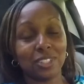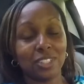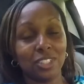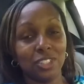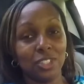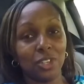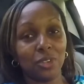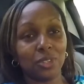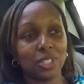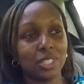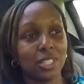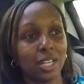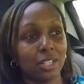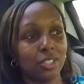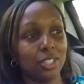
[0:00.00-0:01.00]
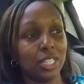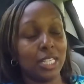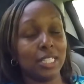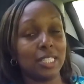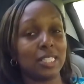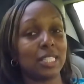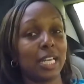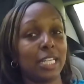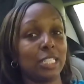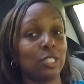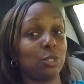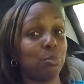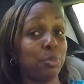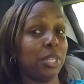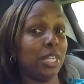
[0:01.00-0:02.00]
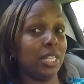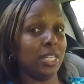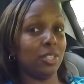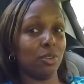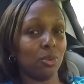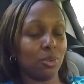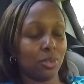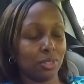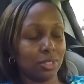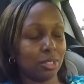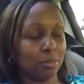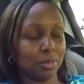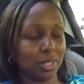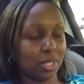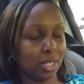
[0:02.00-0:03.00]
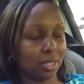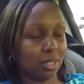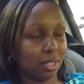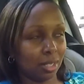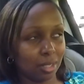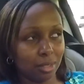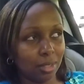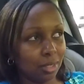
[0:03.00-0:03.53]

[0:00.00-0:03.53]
because that could incite speed or something like that.